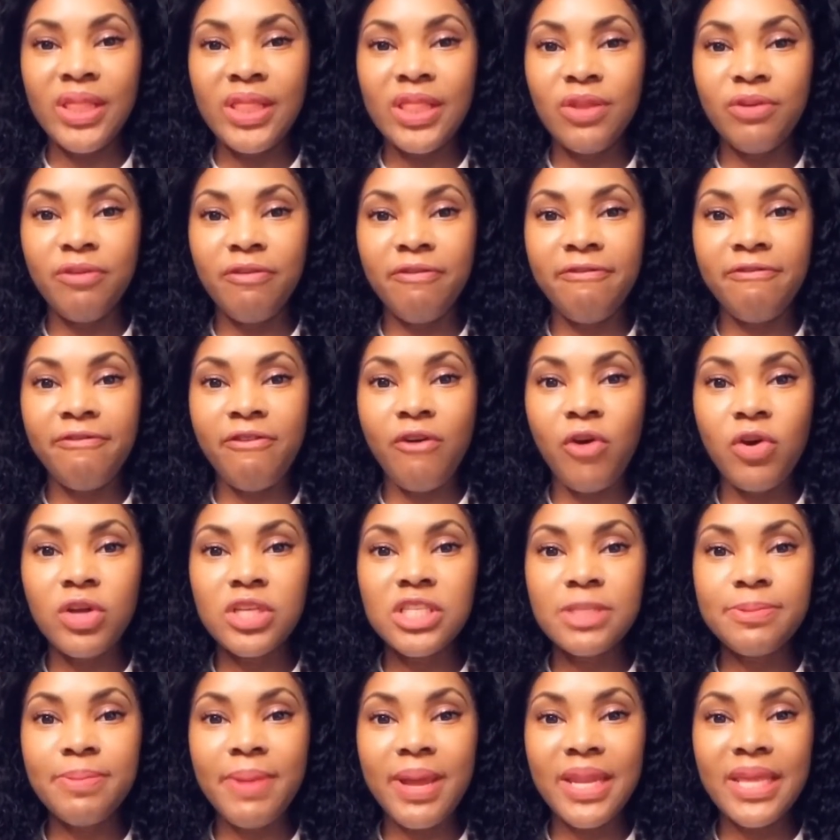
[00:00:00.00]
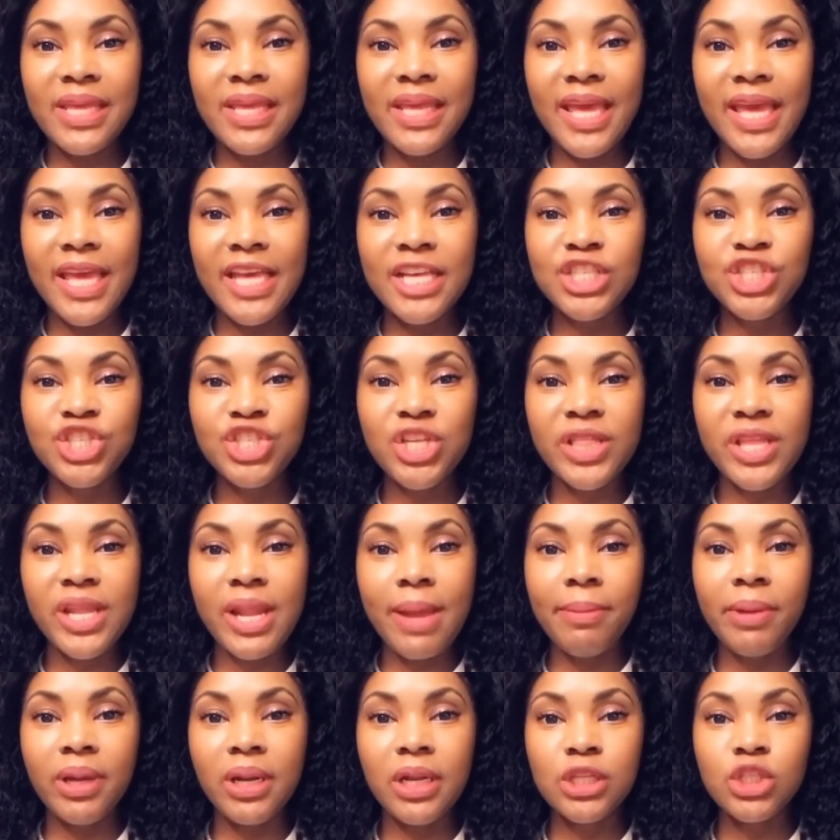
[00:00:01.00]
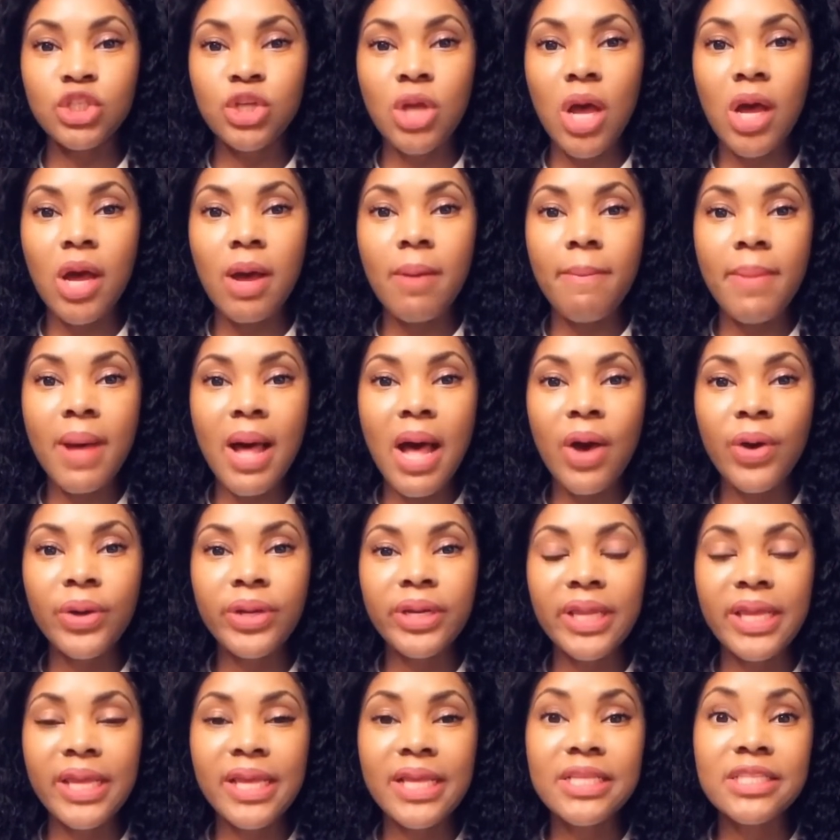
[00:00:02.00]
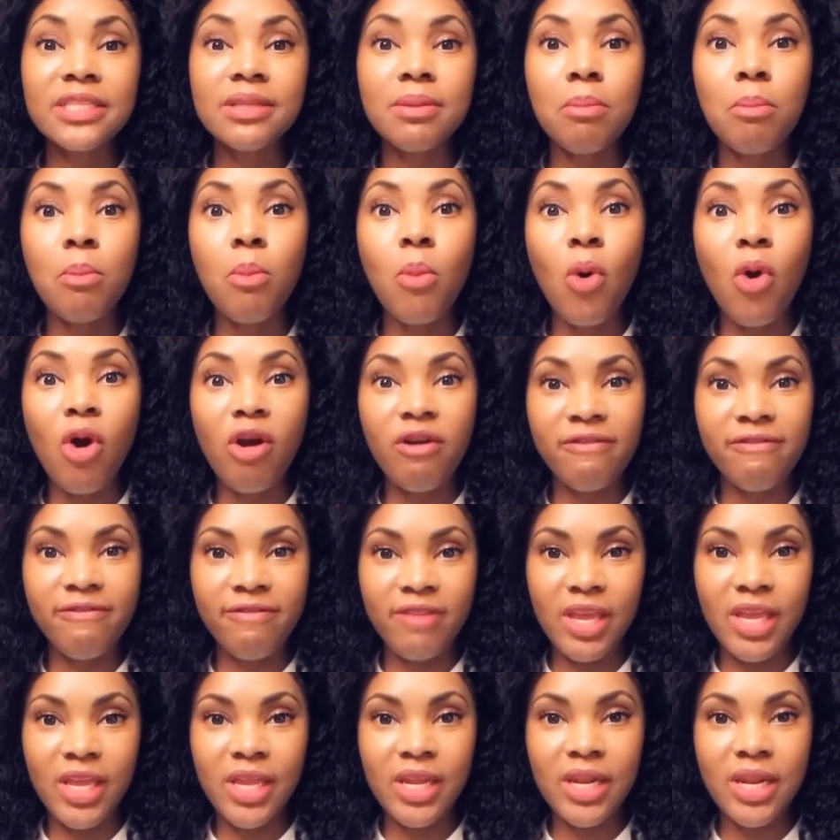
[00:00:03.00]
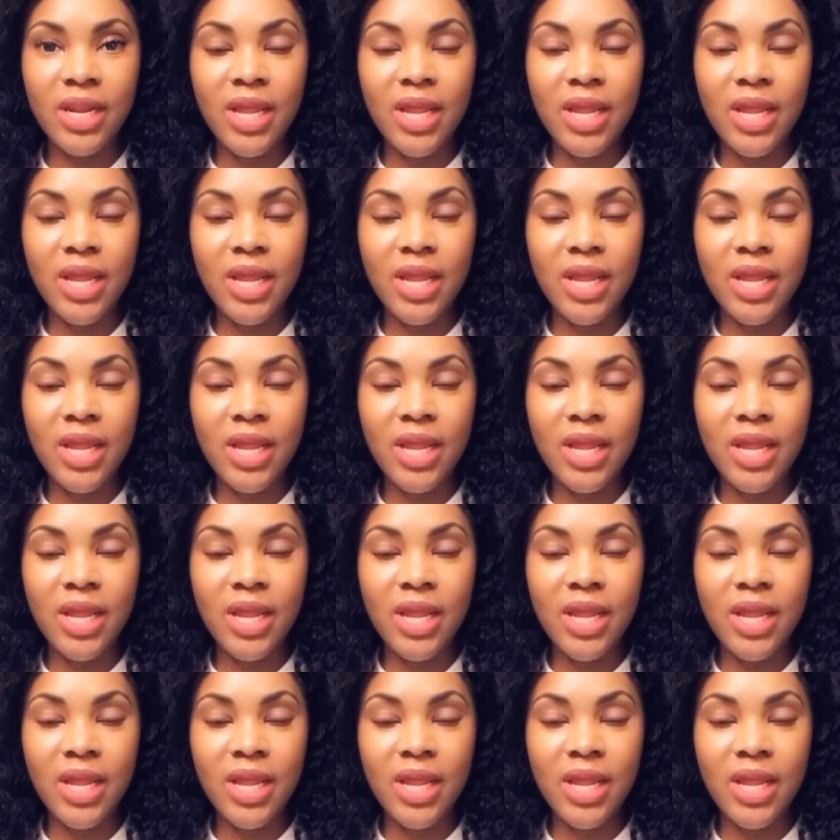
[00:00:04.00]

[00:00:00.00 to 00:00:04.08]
first medication that I'm gonna talk about is morphine.